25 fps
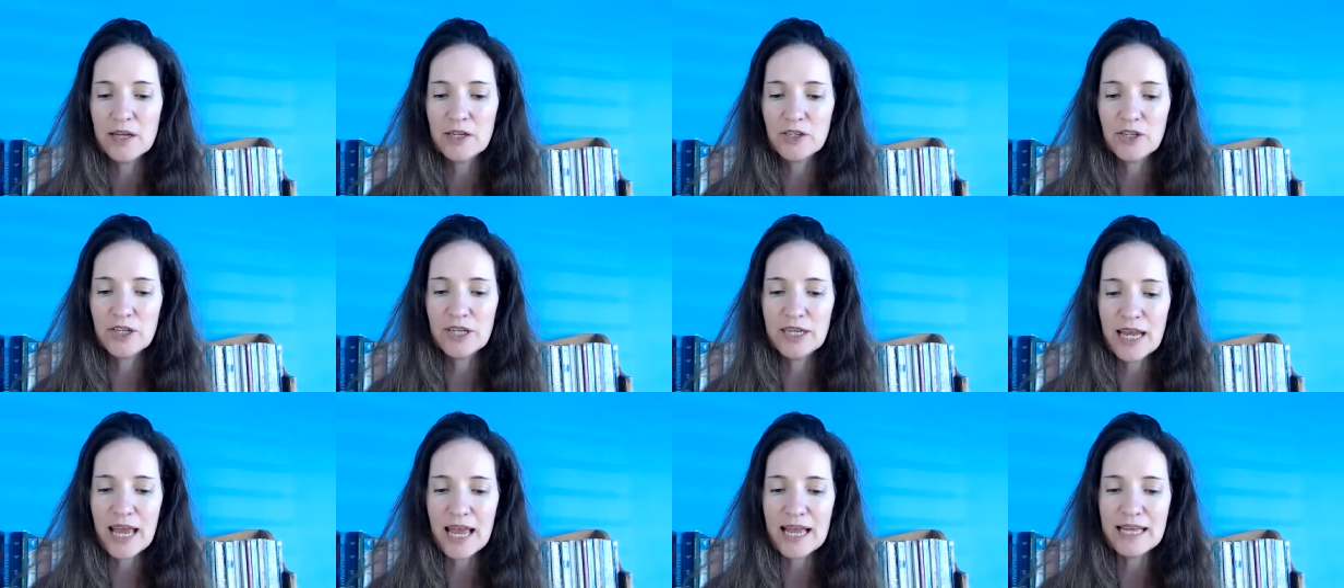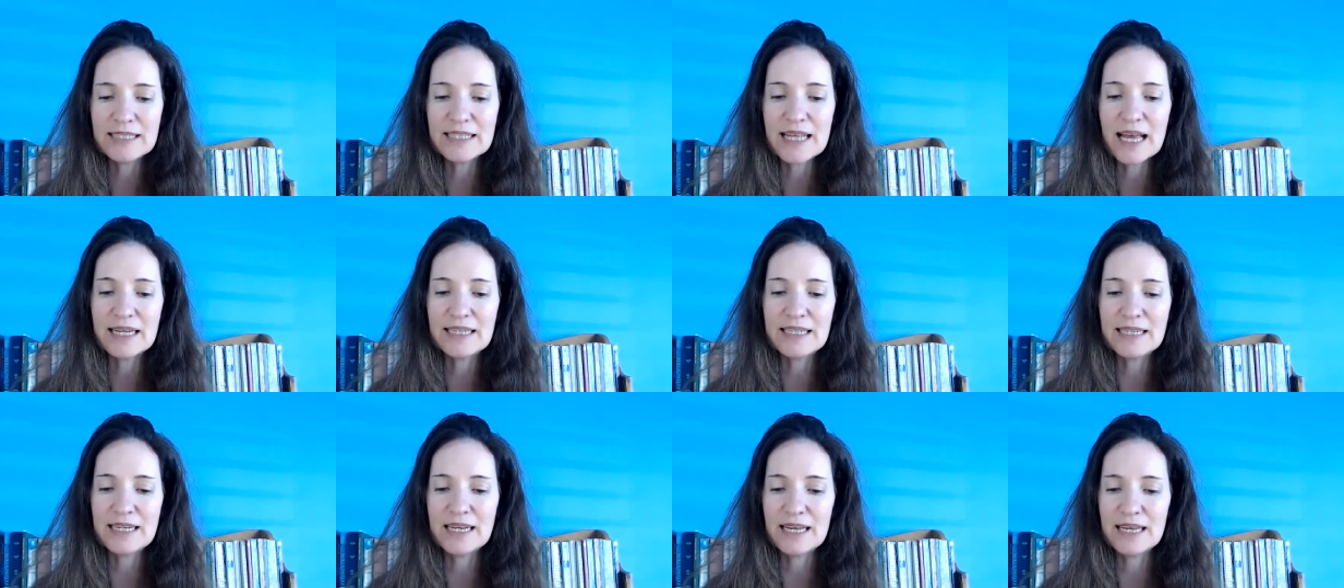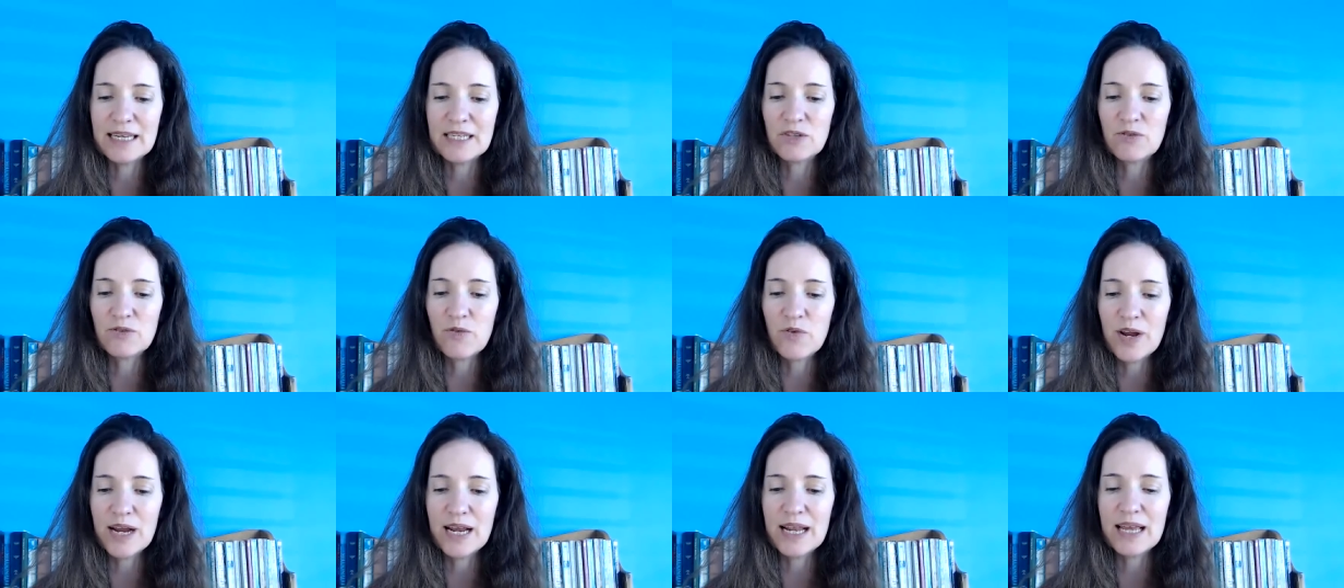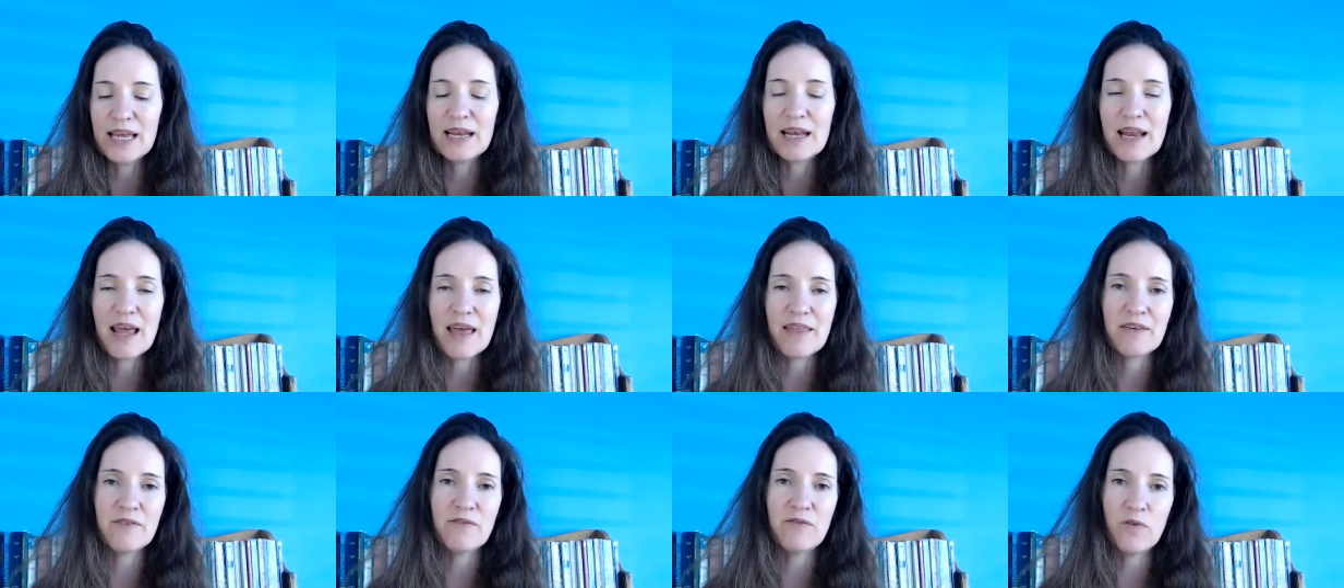Today's idea is really
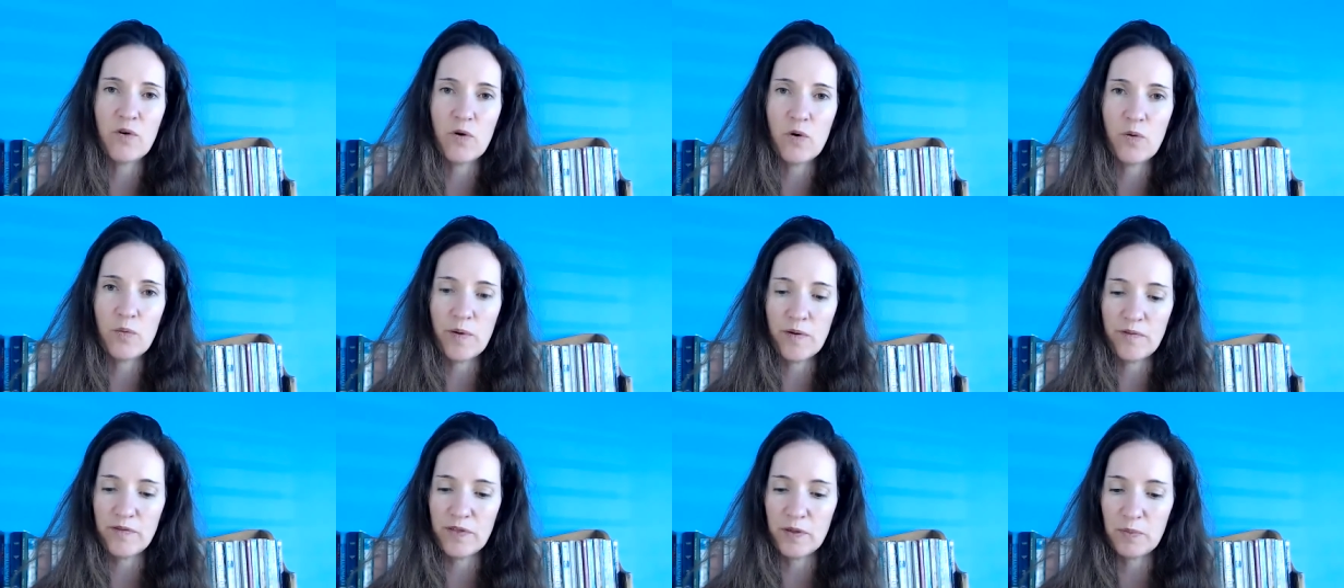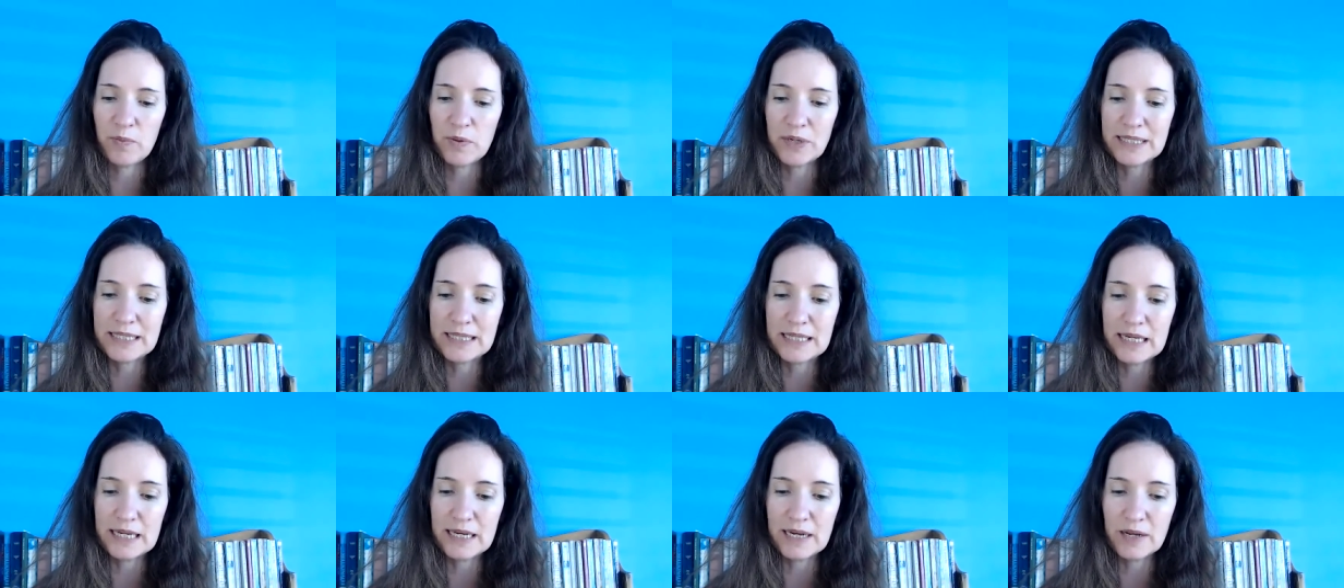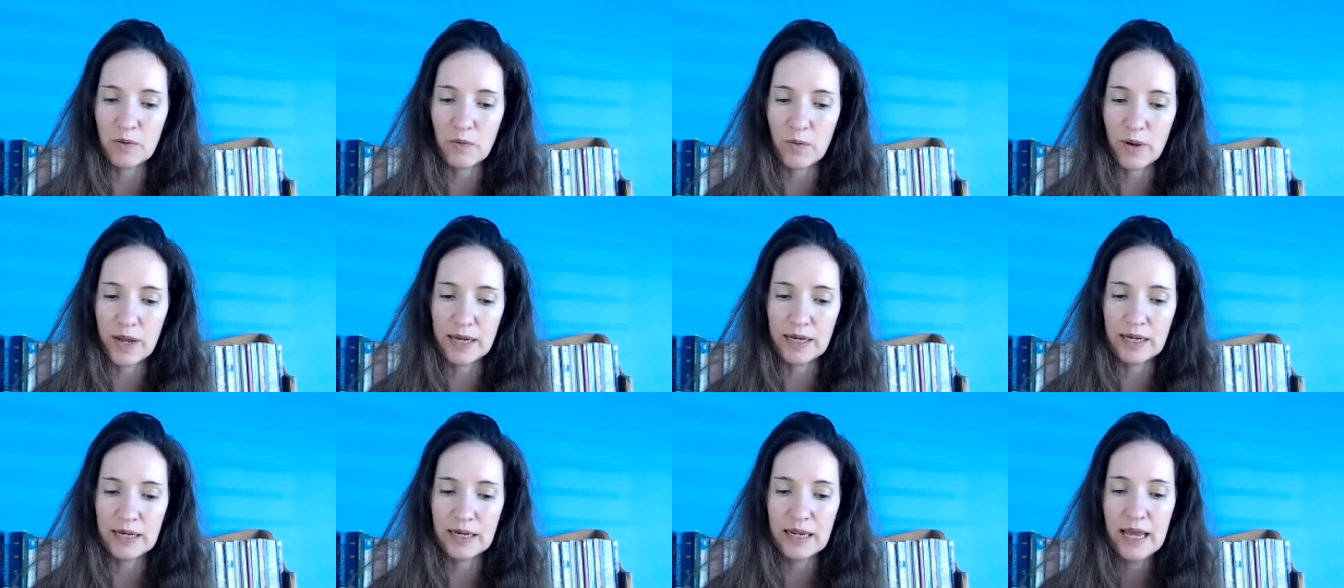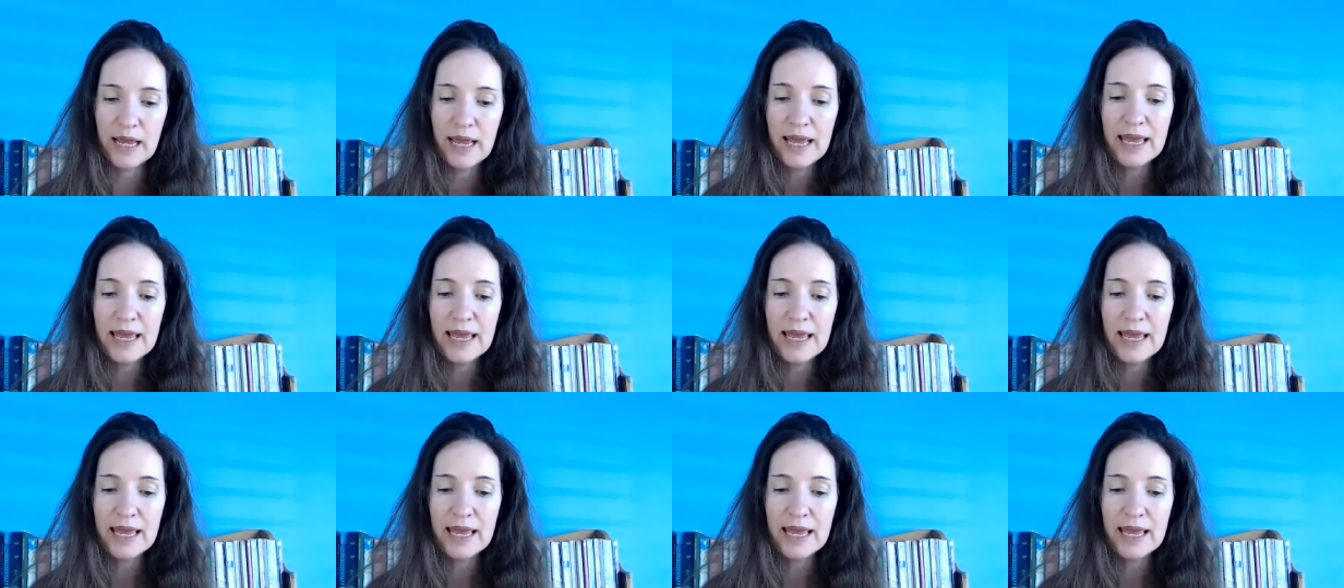another form of the preceding one,